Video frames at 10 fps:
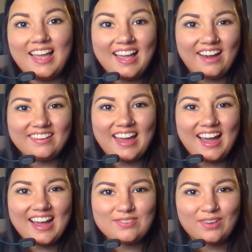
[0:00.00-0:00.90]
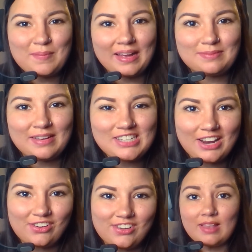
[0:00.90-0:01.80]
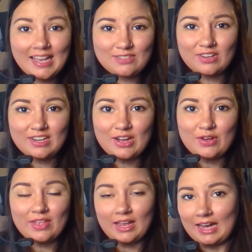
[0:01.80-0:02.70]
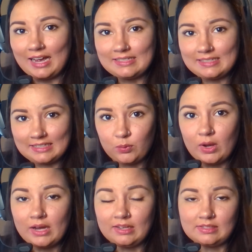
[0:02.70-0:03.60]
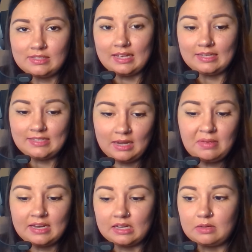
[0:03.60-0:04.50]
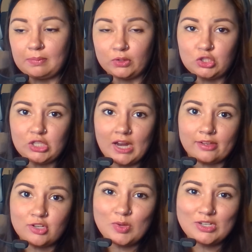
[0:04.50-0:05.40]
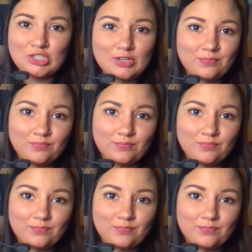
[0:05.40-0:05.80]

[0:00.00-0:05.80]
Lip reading: Howdy guys, welcome back to my channel. Last video that I did was a 10-minute build challenge, which